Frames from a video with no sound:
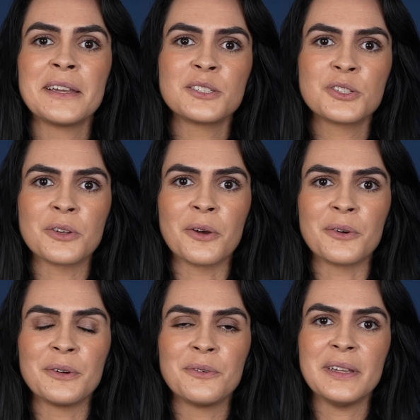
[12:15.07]

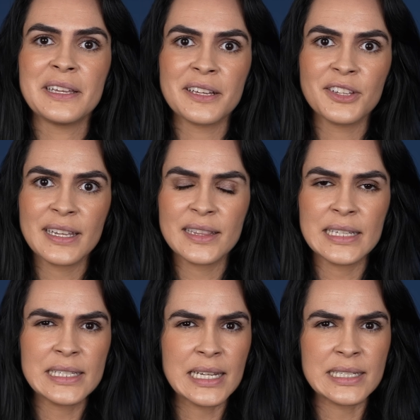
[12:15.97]
So we could look at
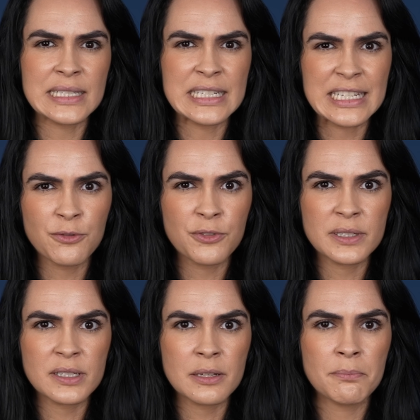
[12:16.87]
these as
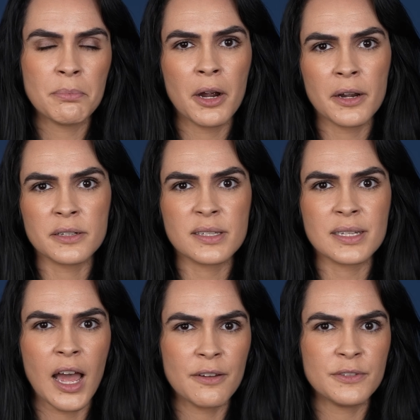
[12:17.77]
different parts
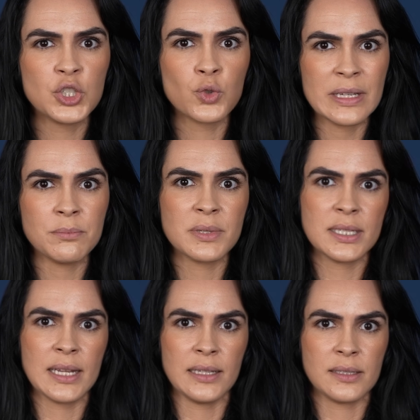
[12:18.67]
of a dream
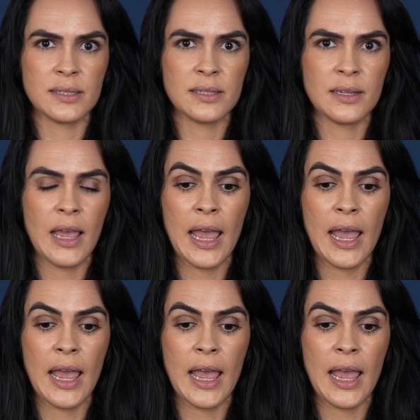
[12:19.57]
state,